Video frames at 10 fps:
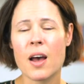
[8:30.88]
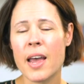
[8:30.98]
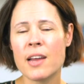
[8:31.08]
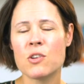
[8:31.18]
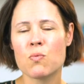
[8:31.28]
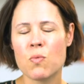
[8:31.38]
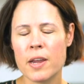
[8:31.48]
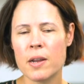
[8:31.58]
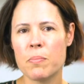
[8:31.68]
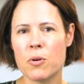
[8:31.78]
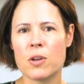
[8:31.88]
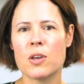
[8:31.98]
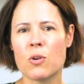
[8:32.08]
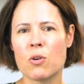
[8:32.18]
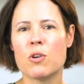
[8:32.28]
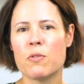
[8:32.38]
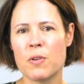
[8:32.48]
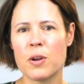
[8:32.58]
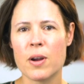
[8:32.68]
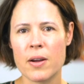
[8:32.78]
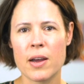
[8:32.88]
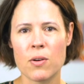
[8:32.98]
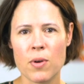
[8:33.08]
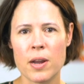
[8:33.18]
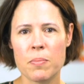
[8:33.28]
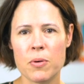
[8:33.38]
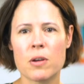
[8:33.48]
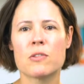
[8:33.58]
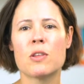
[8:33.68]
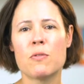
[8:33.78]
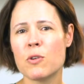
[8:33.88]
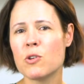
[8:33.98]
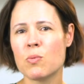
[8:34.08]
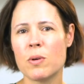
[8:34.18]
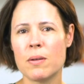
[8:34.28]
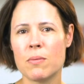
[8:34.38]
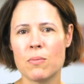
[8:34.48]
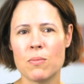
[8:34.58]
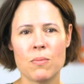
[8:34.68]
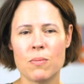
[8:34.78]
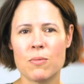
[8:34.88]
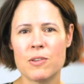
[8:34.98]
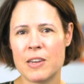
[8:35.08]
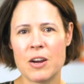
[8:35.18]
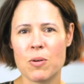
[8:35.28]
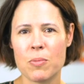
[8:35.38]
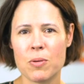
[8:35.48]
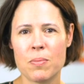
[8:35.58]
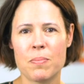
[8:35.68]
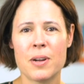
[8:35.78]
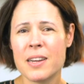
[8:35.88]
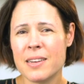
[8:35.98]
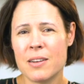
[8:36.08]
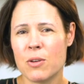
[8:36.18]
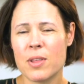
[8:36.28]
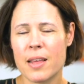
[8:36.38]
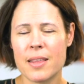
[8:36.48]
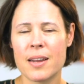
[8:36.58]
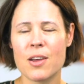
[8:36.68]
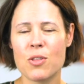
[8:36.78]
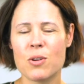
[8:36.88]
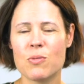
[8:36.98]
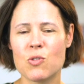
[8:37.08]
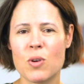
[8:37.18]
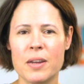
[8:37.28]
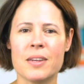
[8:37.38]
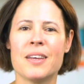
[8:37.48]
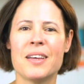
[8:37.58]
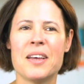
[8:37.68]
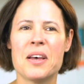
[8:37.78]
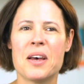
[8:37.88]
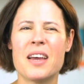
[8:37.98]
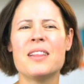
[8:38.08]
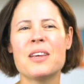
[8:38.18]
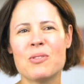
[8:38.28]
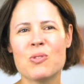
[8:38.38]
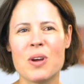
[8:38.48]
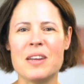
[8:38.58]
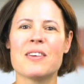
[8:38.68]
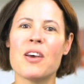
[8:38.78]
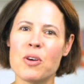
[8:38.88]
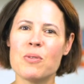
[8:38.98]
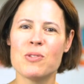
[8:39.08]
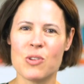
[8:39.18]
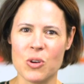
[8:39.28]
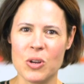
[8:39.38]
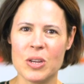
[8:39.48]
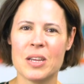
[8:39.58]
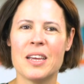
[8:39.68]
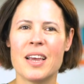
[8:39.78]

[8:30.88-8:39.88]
I had to write a book in order to figure out how to write a book. So the first one was terrible, but I didn't know that then. I thought it was great. I didn't think it was great. I thought it was good.